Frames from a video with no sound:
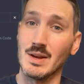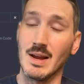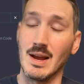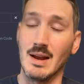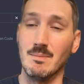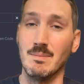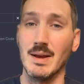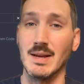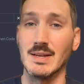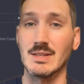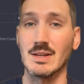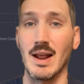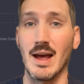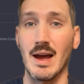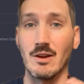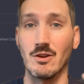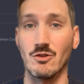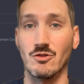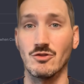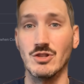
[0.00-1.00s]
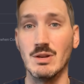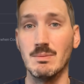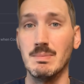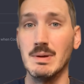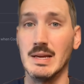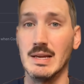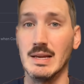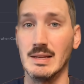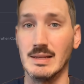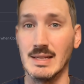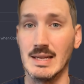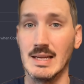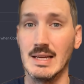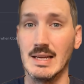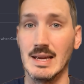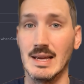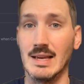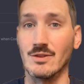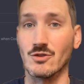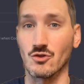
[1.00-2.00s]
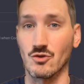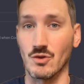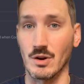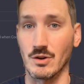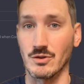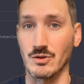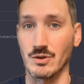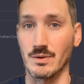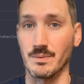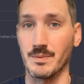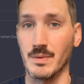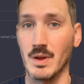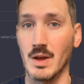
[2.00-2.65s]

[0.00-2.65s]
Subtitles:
and based on how your GPT is structured.